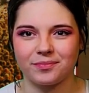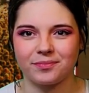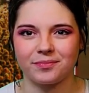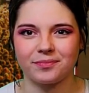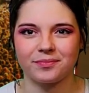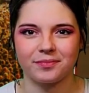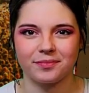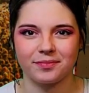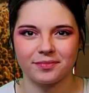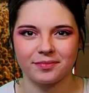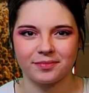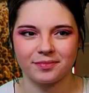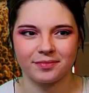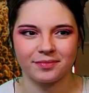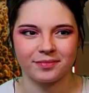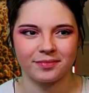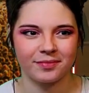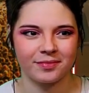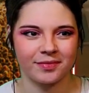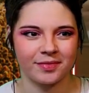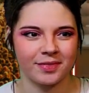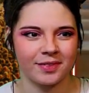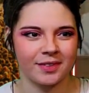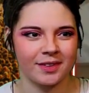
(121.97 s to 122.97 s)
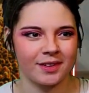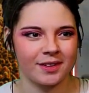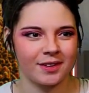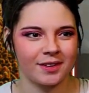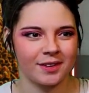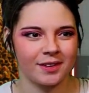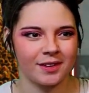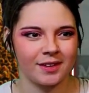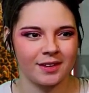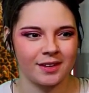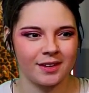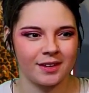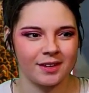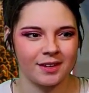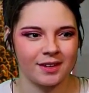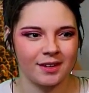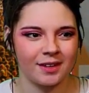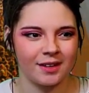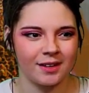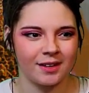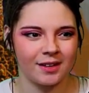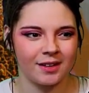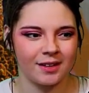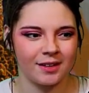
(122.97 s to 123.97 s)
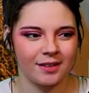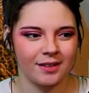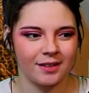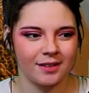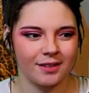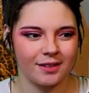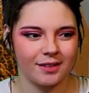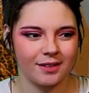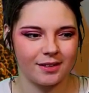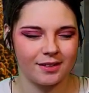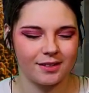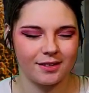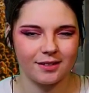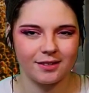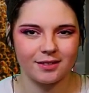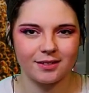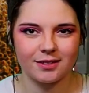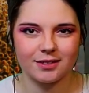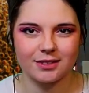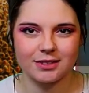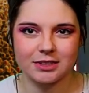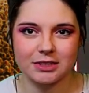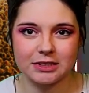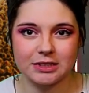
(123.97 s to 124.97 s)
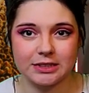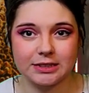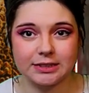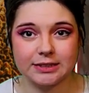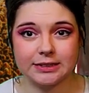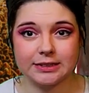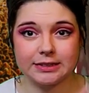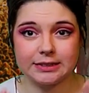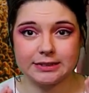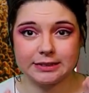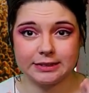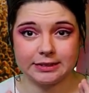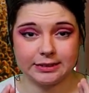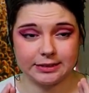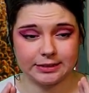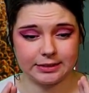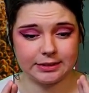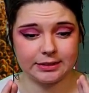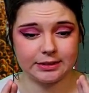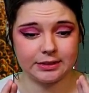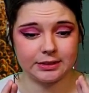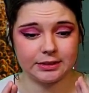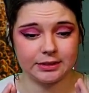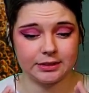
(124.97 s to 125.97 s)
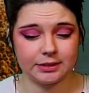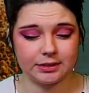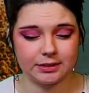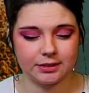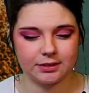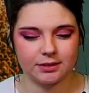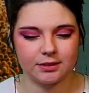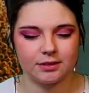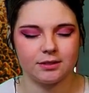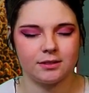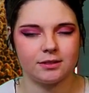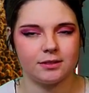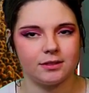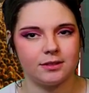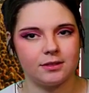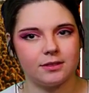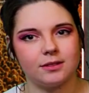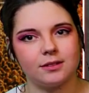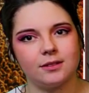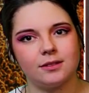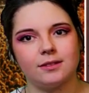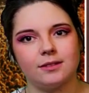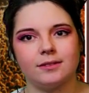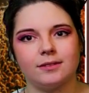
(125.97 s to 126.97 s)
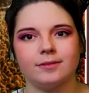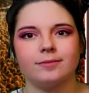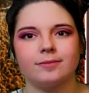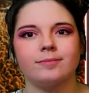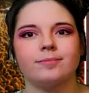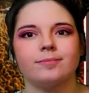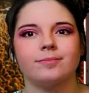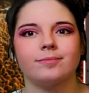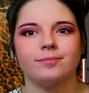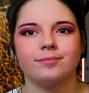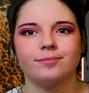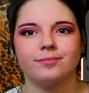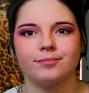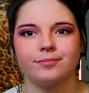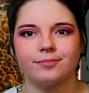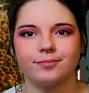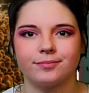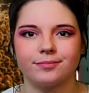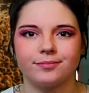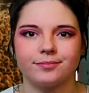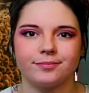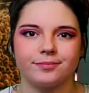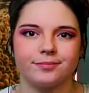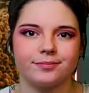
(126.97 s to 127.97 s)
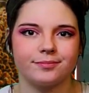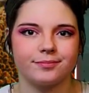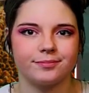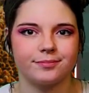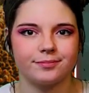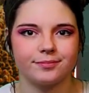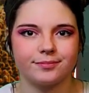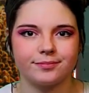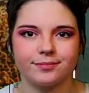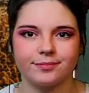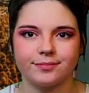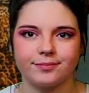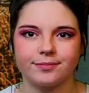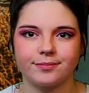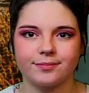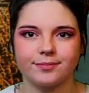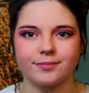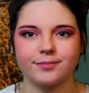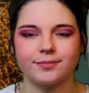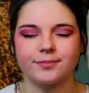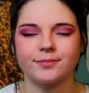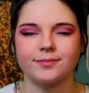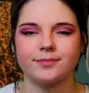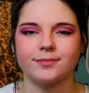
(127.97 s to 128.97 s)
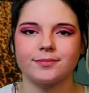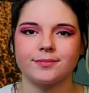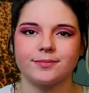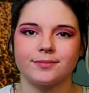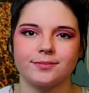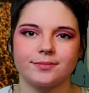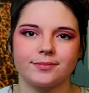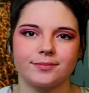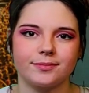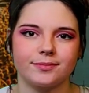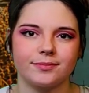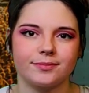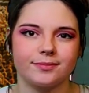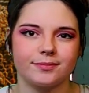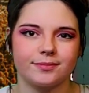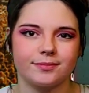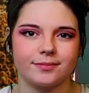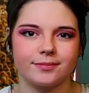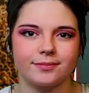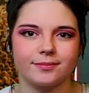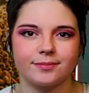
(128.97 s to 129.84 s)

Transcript: The person shown says nothing.